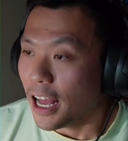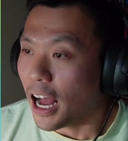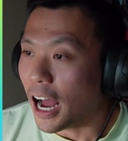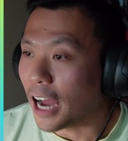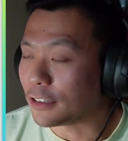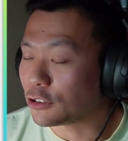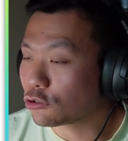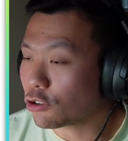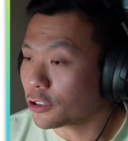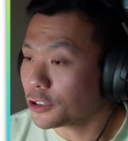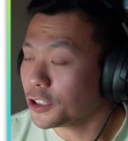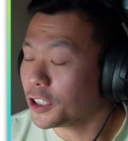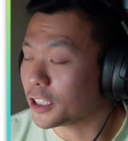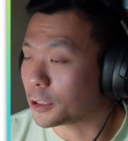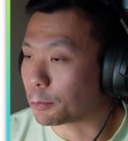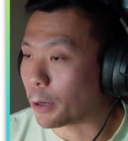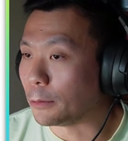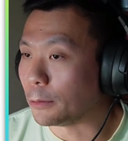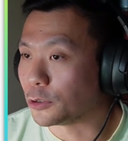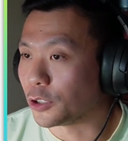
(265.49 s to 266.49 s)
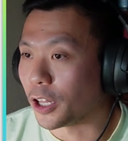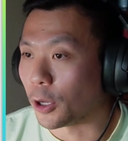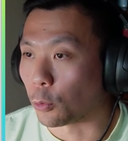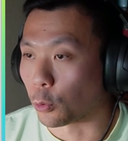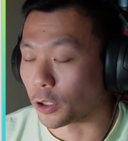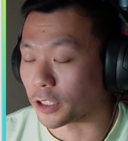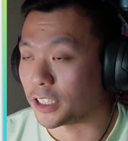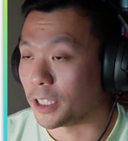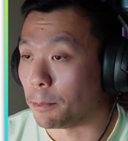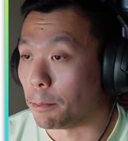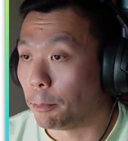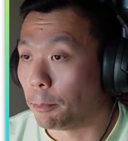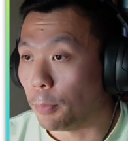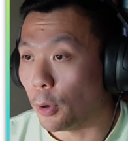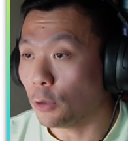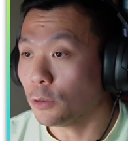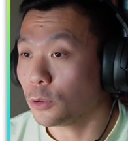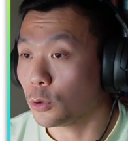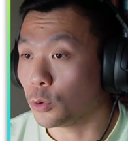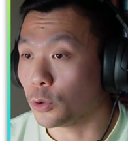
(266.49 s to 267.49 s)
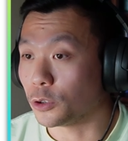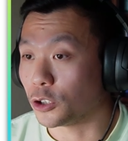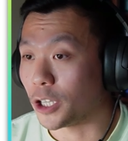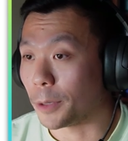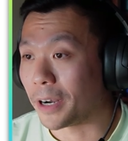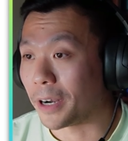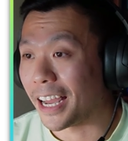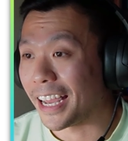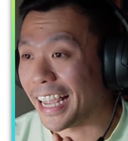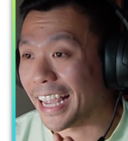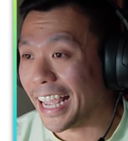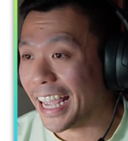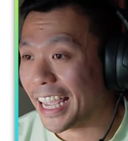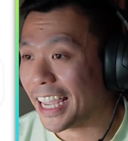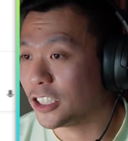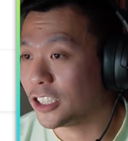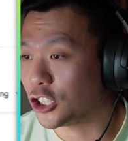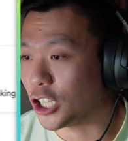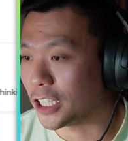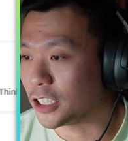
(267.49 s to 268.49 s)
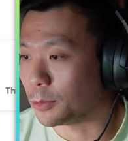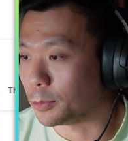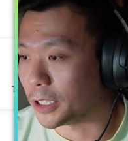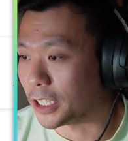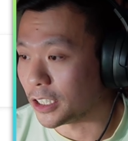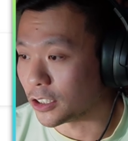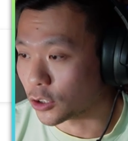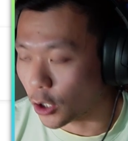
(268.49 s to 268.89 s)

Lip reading: I structured this prompt so that it works in both Google Gemini and ChatGPT.